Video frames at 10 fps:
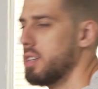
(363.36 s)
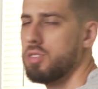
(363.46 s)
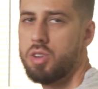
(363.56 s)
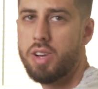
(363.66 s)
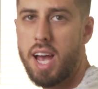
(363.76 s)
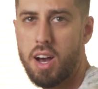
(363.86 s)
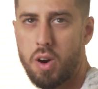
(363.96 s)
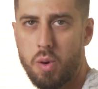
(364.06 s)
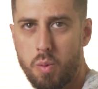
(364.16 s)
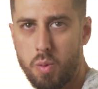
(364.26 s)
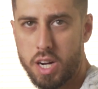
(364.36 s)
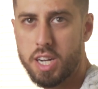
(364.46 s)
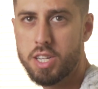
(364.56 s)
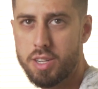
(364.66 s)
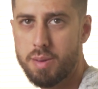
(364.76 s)
So now we're
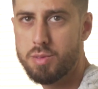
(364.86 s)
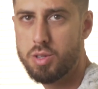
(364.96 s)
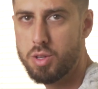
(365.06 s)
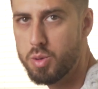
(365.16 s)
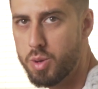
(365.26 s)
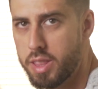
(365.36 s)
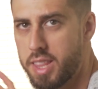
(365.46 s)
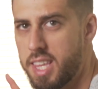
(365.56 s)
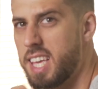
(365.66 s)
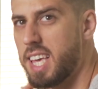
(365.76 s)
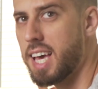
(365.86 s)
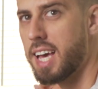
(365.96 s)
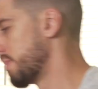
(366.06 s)
gonna jump to the,